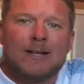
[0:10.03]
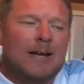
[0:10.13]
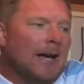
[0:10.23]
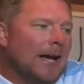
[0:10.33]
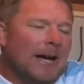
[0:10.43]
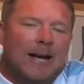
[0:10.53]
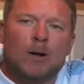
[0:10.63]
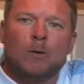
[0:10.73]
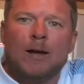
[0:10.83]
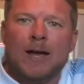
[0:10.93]
how
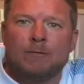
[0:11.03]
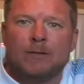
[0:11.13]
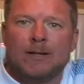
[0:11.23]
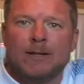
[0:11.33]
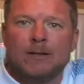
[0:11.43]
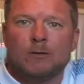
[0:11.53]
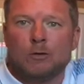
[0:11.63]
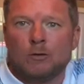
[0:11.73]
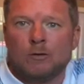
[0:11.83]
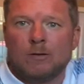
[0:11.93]
heavy
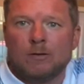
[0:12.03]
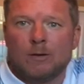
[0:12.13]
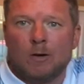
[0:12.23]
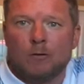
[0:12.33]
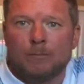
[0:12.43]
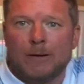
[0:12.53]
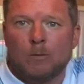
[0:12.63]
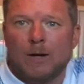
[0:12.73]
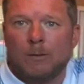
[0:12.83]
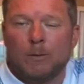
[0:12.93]
does the golf bag
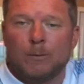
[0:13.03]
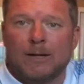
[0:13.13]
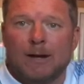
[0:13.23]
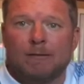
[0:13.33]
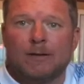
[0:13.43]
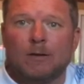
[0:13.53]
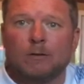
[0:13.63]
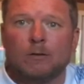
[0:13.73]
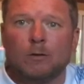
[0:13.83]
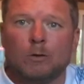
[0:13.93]
weigh when we're carrying it on tour?